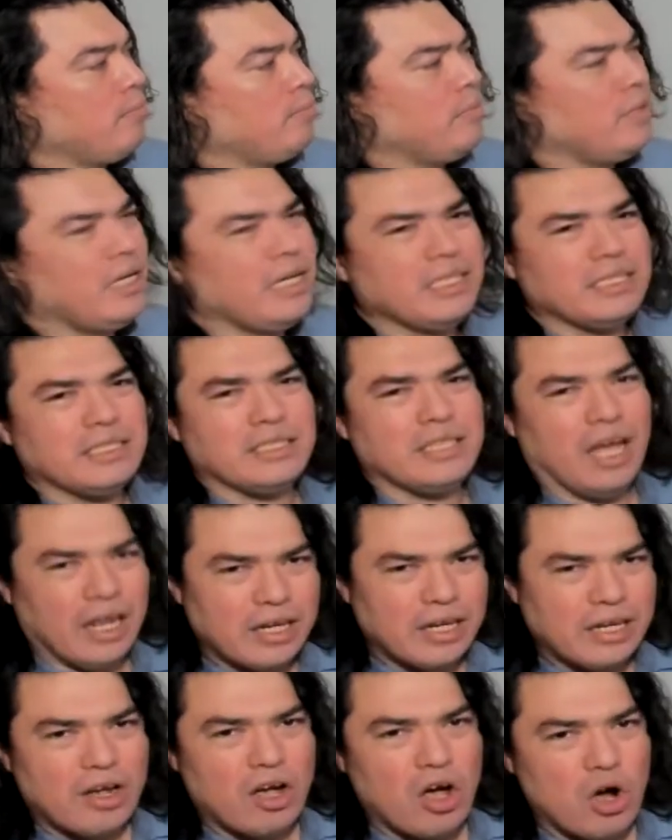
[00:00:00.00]
it's not
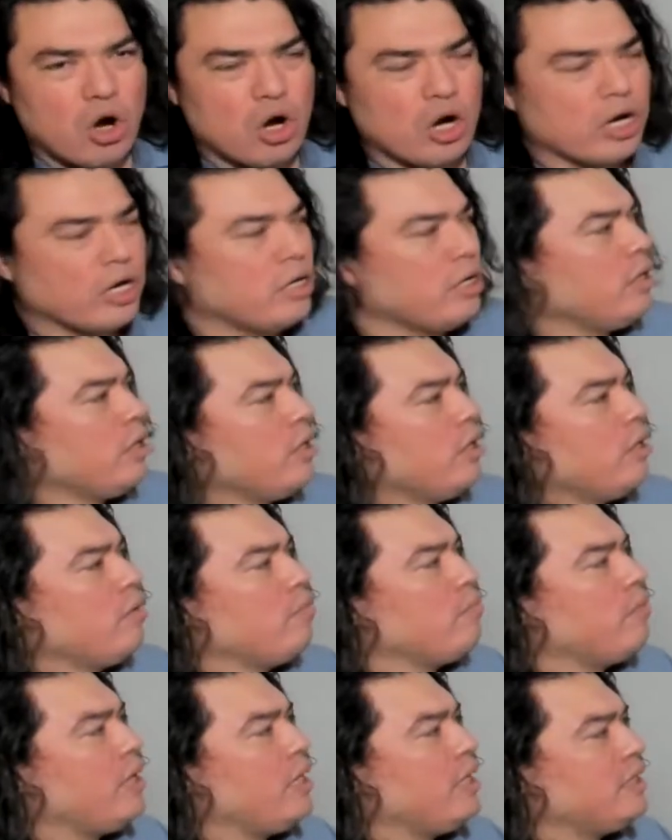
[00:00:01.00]
hard,
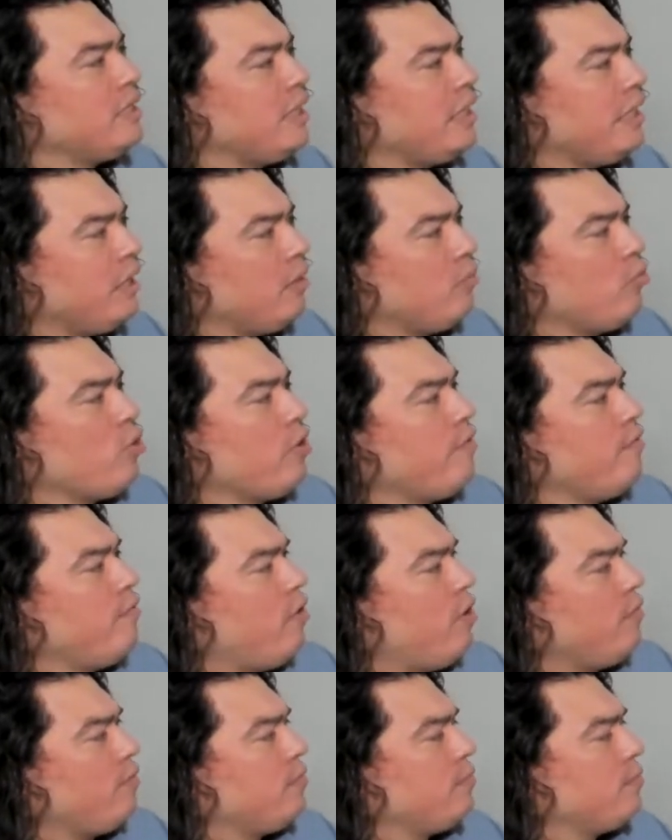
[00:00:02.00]
but it's a little more
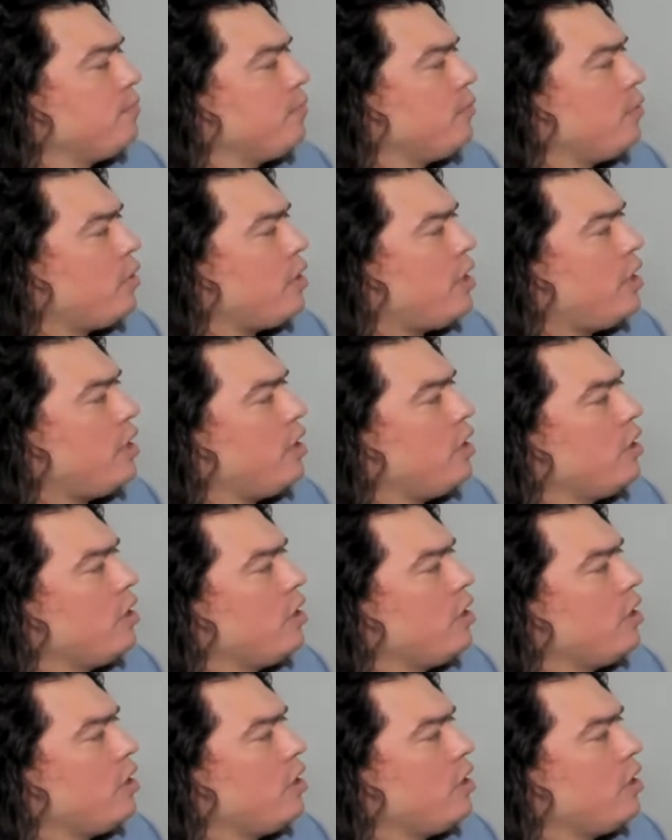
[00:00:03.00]
involved. Okay?